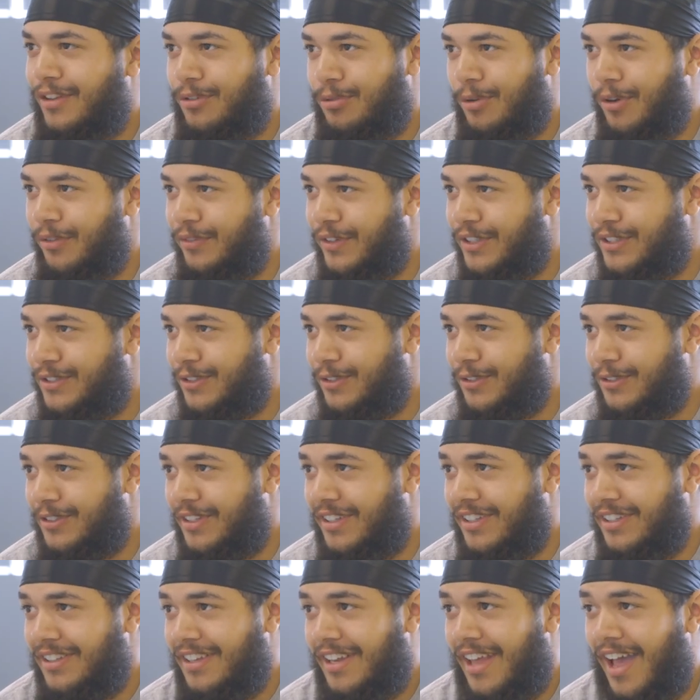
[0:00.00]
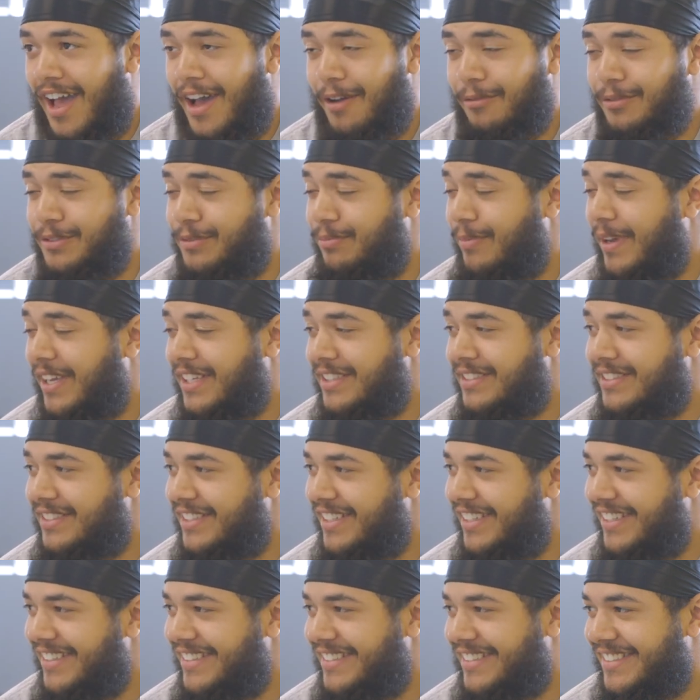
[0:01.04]
at 12 years old, I was
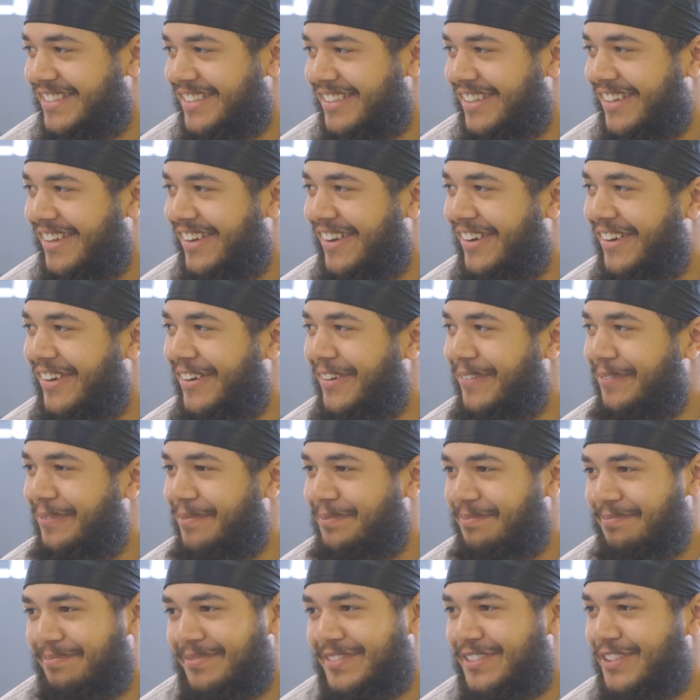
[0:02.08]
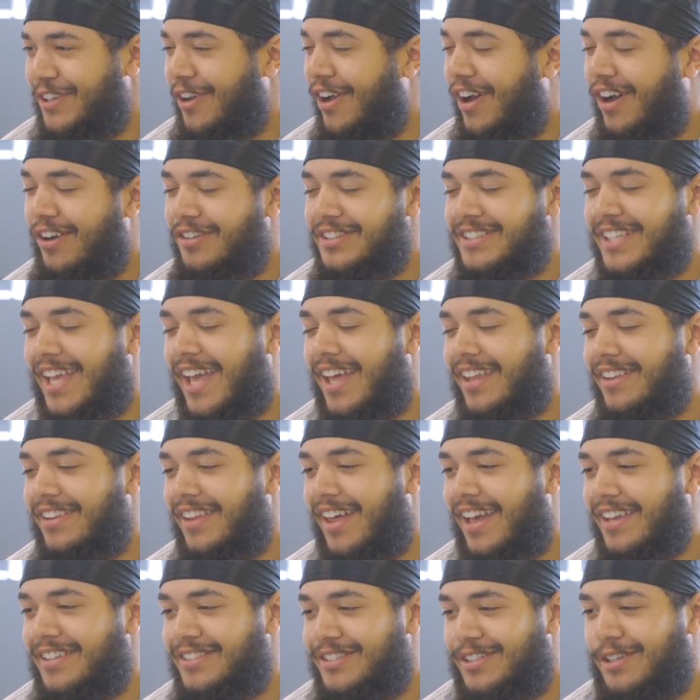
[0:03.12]
making skits. Um, so I always
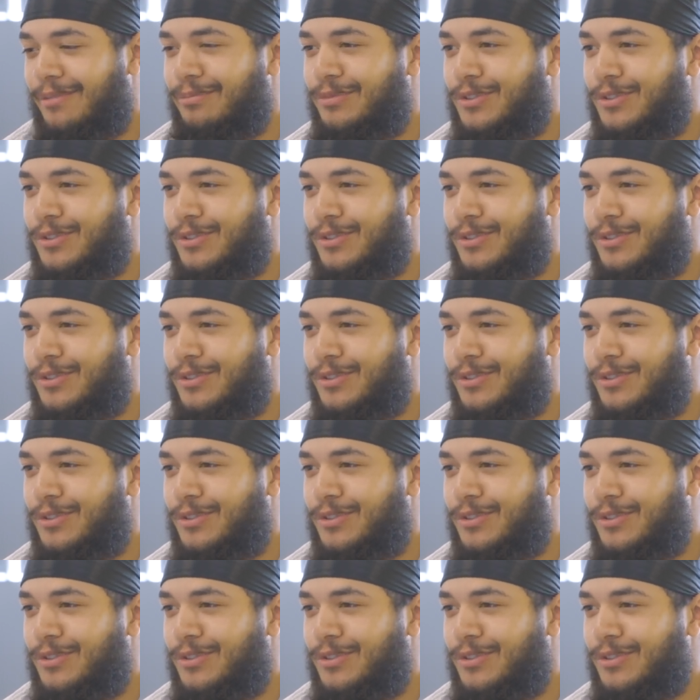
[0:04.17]
had like